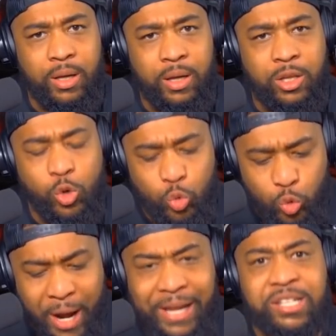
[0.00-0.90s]
You
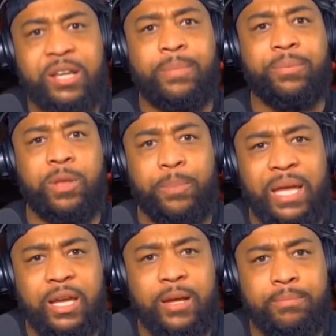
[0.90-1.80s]
raise them up to
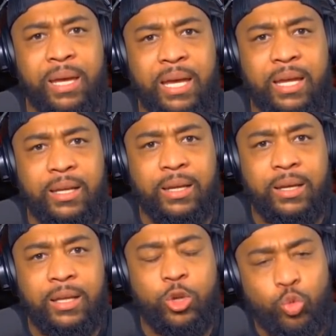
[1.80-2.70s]
be good men.
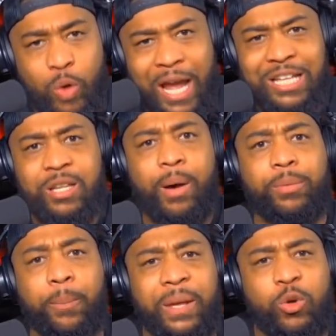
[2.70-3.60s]
You raise them up
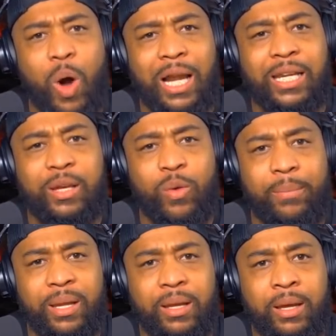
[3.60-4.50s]
to be quality
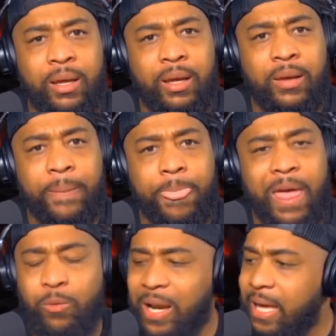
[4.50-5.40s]
women.
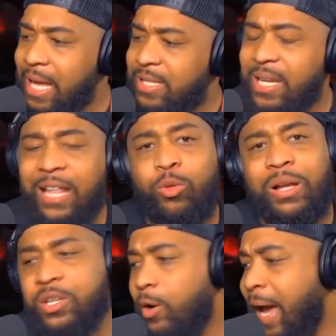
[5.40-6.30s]
And when they get to that
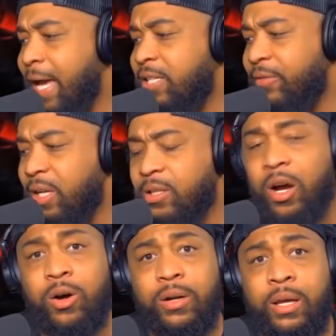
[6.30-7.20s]
threshold age of an
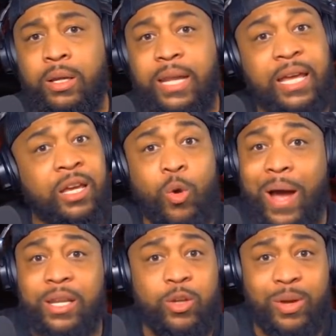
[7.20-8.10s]
adult, they can go
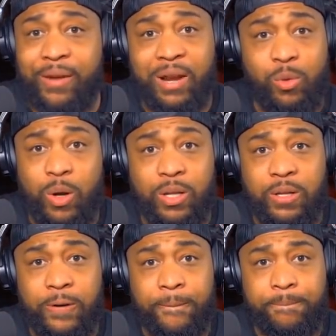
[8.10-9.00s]
out and do whatever they want to
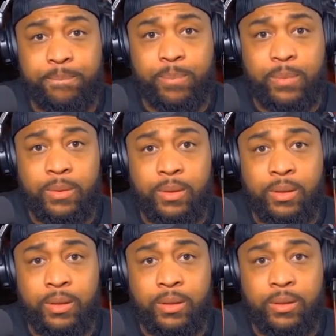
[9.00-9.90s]
do.
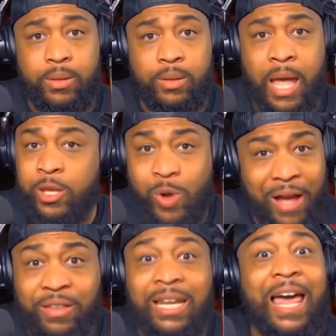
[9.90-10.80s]
And you
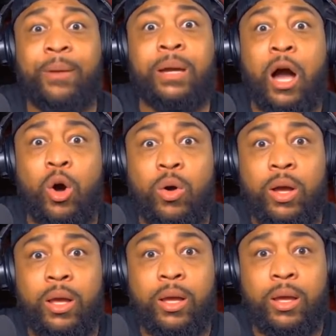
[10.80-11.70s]
have to let them go.
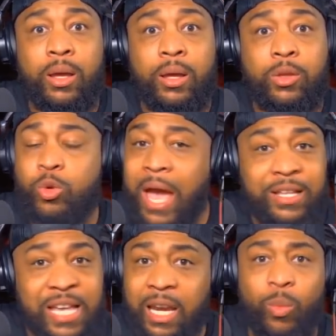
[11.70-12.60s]
You can't
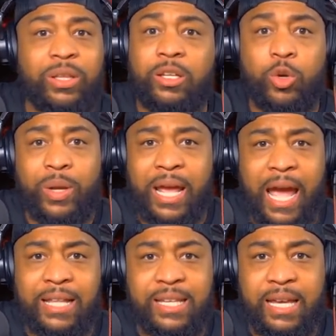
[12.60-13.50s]
tell them what to do when they're
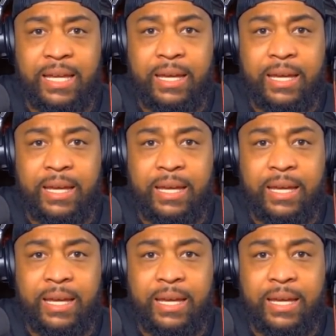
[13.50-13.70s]
18.